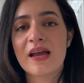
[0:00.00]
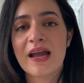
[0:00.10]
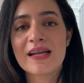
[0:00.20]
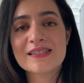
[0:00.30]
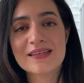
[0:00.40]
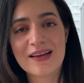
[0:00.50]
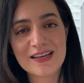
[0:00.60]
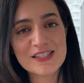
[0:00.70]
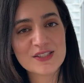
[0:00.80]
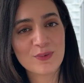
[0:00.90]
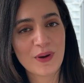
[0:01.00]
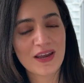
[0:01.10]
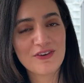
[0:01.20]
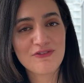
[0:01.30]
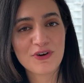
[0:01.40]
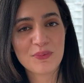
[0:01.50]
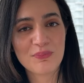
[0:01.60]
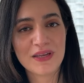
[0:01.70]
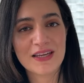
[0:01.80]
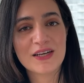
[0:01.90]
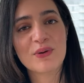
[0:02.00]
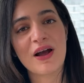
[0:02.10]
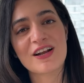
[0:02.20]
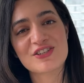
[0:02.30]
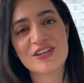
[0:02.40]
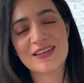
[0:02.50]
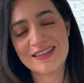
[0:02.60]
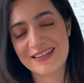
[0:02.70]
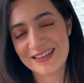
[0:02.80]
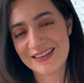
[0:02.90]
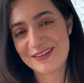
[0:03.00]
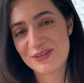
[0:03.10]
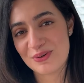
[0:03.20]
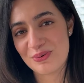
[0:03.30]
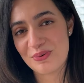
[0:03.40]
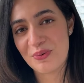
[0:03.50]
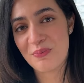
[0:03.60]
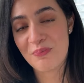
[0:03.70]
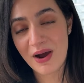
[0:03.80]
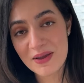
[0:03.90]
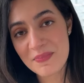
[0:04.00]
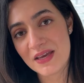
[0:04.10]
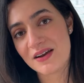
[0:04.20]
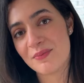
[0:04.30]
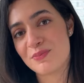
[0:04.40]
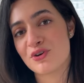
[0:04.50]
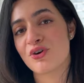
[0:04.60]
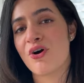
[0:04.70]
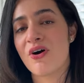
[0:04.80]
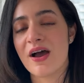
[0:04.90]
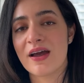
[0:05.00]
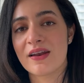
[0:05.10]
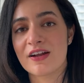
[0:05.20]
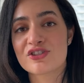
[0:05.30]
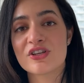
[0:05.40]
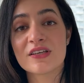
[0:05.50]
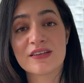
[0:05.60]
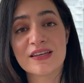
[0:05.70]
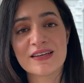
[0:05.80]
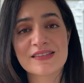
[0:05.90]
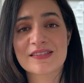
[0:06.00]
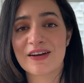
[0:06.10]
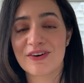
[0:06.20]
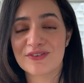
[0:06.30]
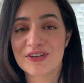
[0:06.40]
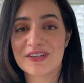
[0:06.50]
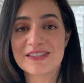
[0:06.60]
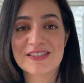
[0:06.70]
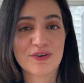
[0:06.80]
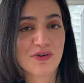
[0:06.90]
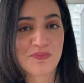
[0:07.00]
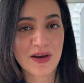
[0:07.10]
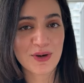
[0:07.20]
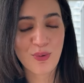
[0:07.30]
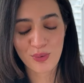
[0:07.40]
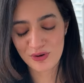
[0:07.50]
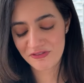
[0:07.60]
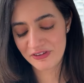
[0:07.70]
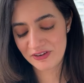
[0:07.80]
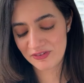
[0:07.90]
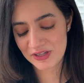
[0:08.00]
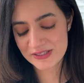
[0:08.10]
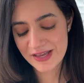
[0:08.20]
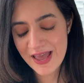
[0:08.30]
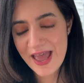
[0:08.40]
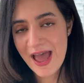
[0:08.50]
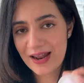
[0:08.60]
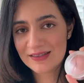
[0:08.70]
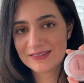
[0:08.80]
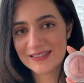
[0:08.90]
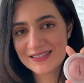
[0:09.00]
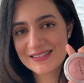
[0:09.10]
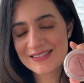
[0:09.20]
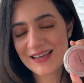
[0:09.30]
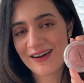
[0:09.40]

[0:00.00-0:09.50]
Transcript: it's a nice way for me to actually dig into my makeup drawer and actually rediscover some of my old favorites. And this